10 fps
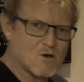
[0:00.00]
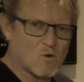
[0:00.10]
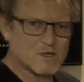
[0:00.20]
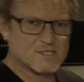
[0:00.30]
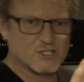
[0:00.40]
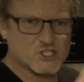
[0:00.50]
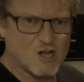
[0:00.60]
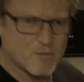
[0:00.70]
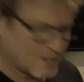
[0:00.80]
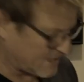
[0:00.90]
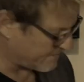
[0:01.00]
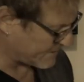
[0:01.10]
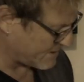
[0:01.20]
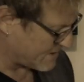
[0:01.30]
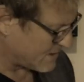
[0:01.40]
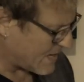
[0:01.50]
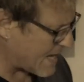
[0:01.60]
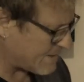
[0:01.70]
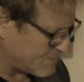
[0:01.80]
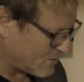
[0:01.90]
chord. It's a sharp 11.
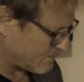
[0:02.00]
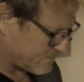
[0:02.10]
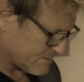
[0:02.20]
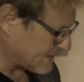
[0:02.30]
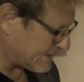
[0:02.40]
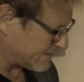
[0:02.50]
I'm, in